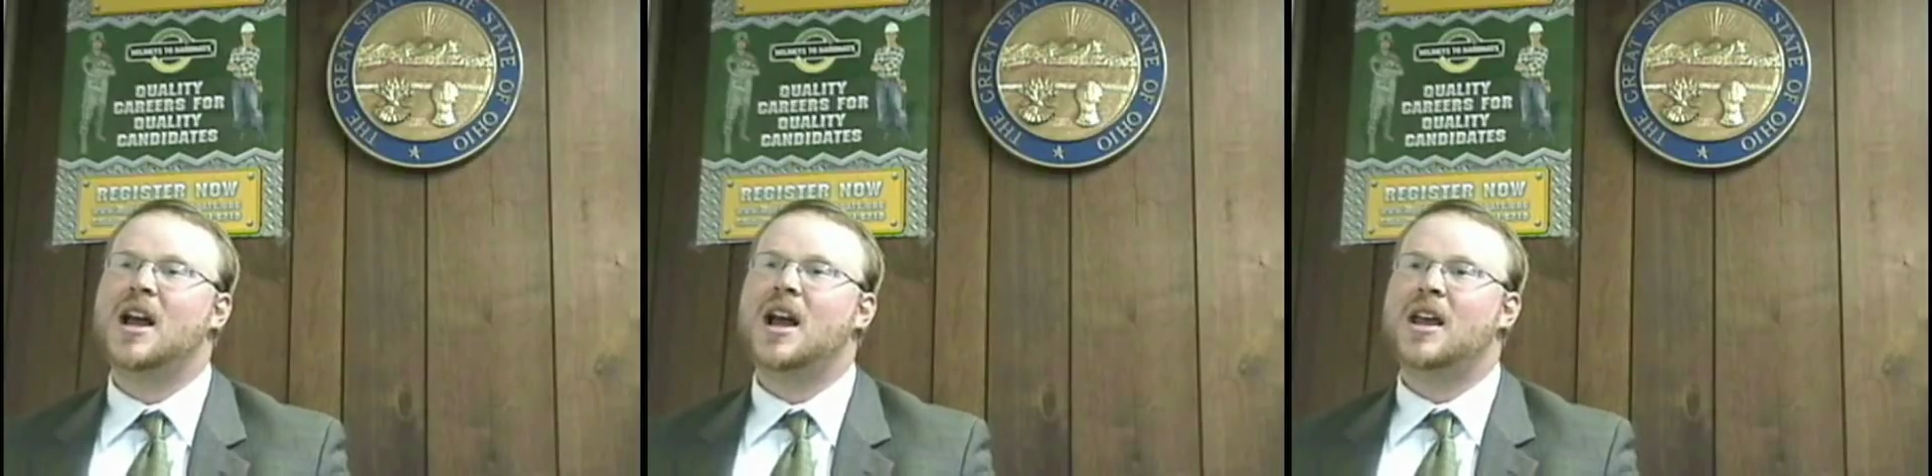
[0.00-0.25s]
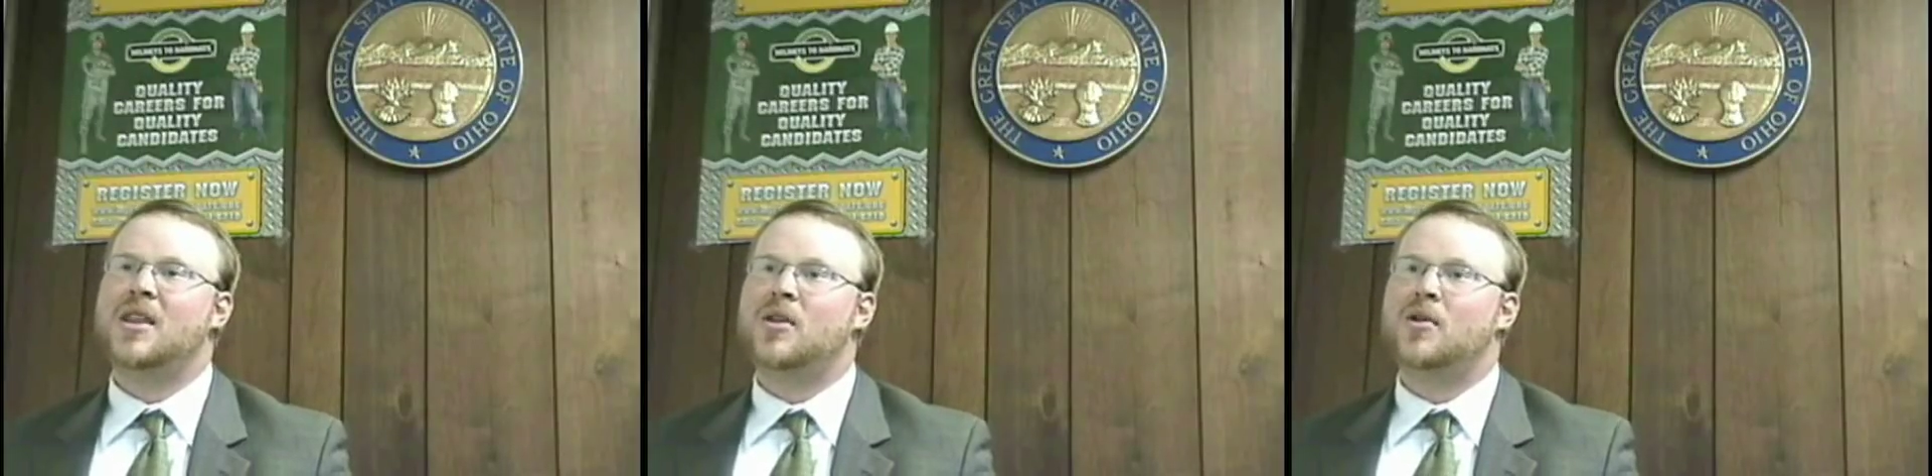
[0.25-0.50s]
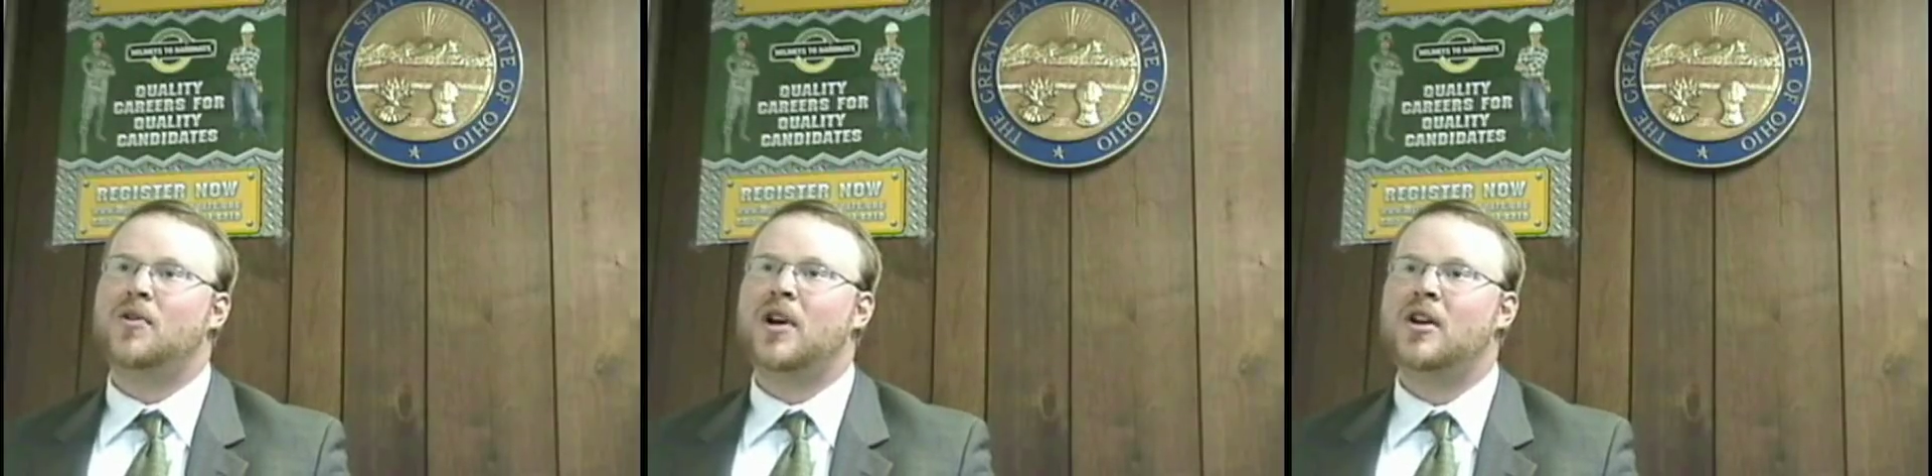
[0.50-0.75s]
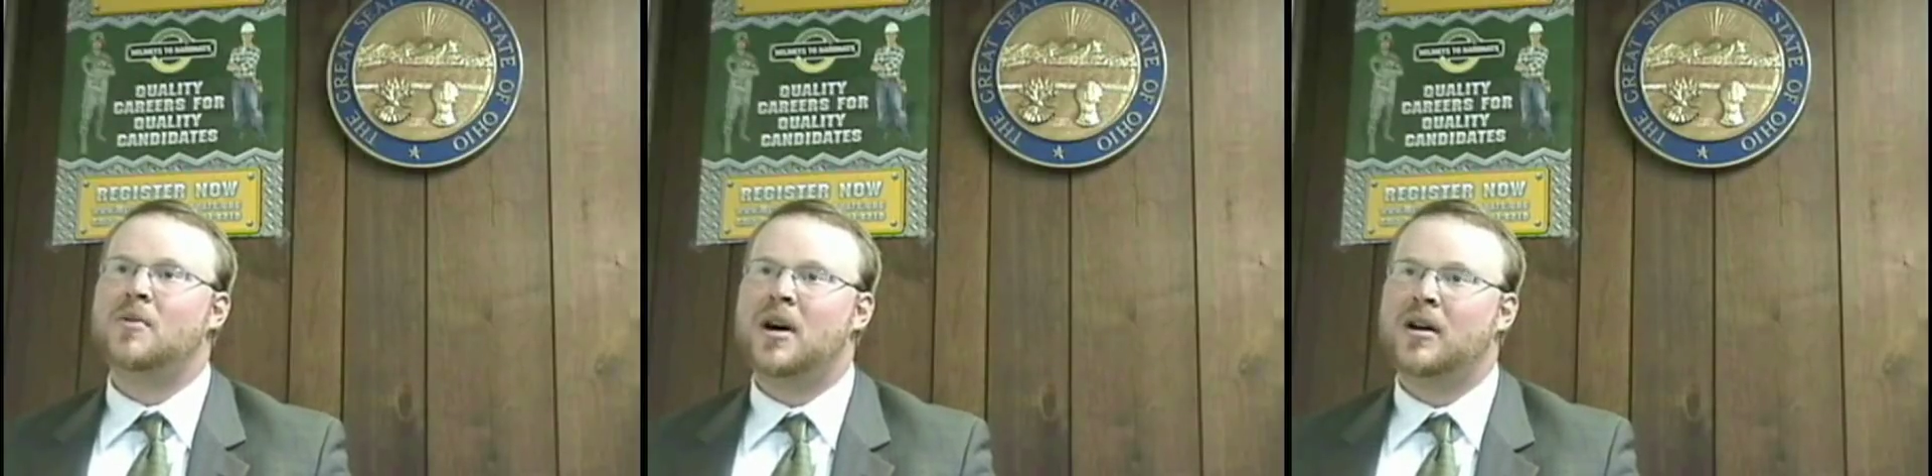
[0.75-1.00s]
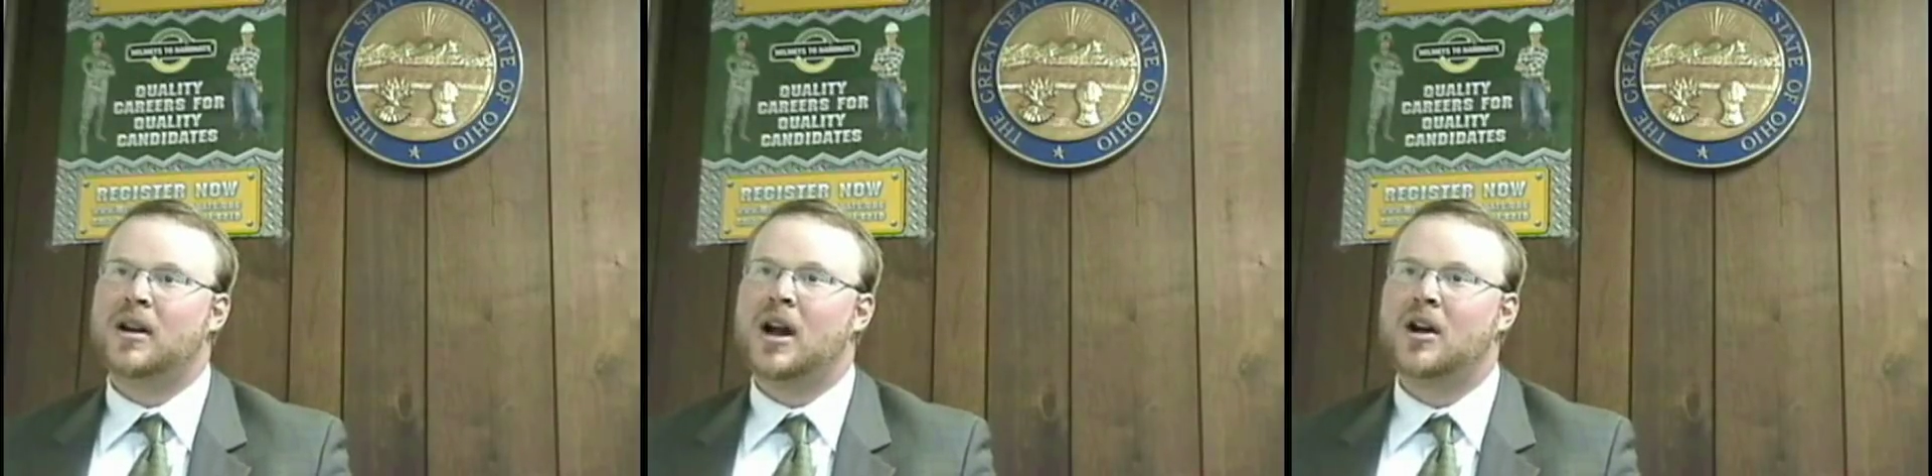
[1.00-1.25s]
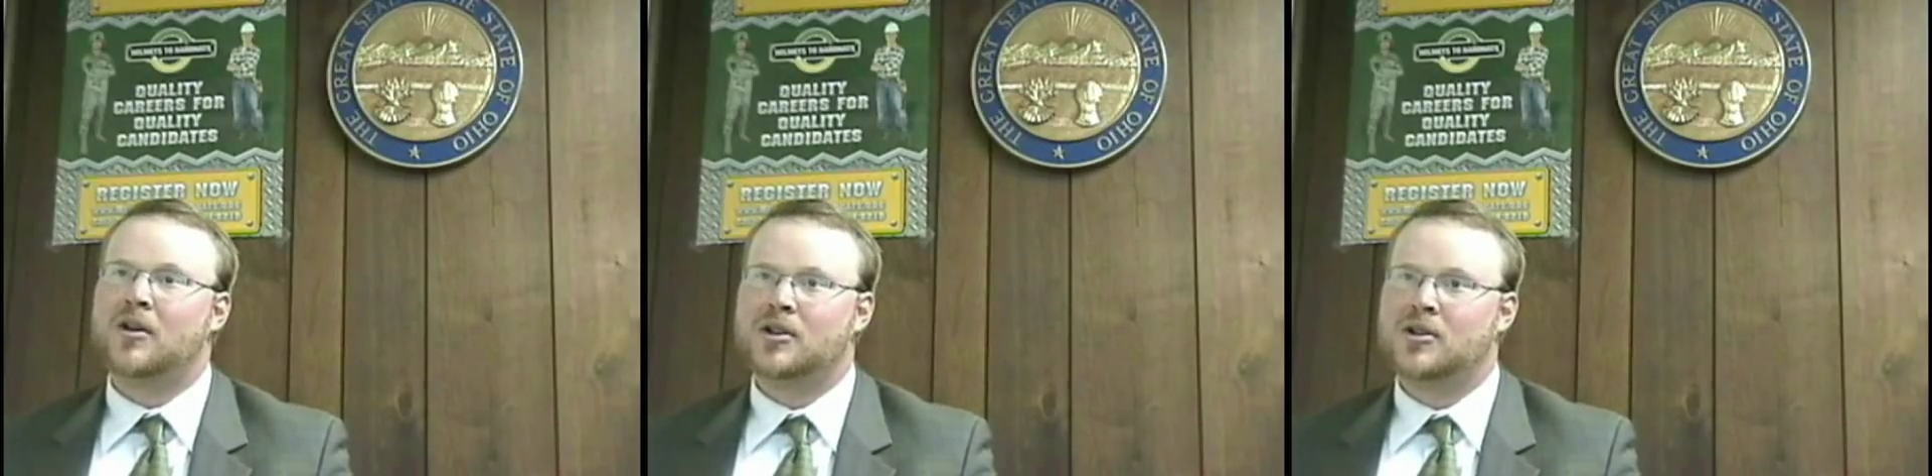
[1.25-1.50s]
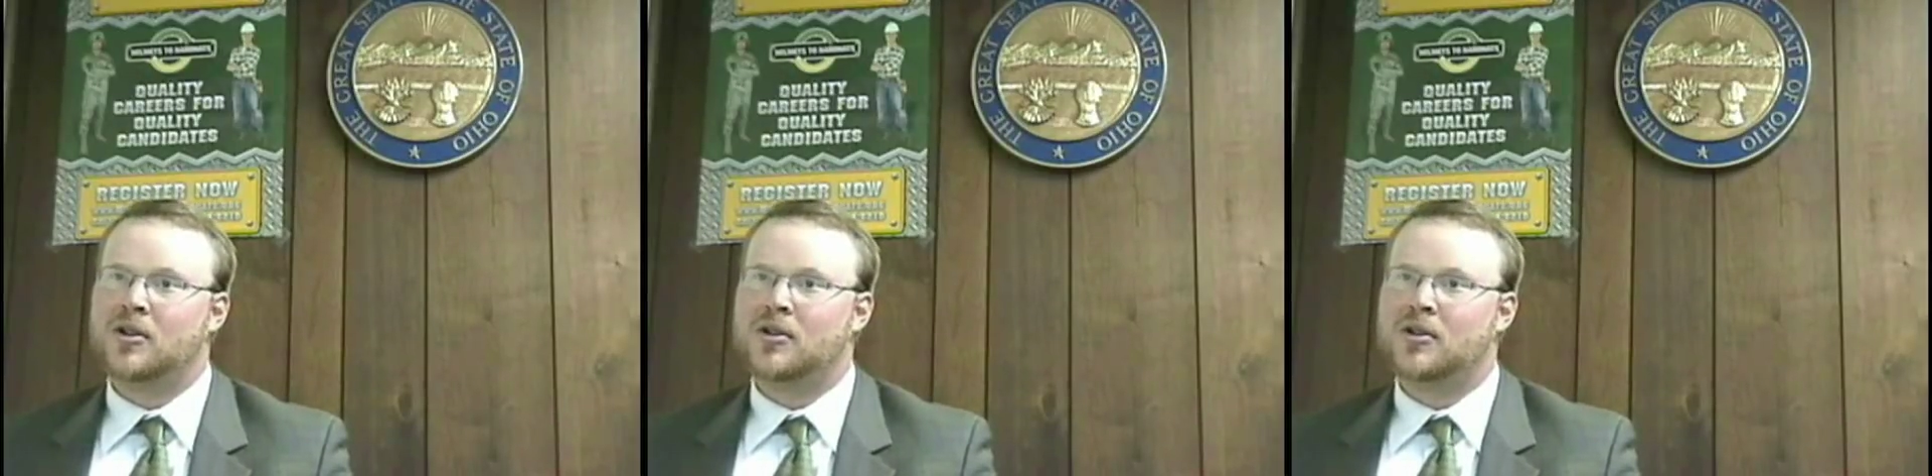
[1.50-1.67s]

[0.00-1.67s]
and that they're fighting about in Congress and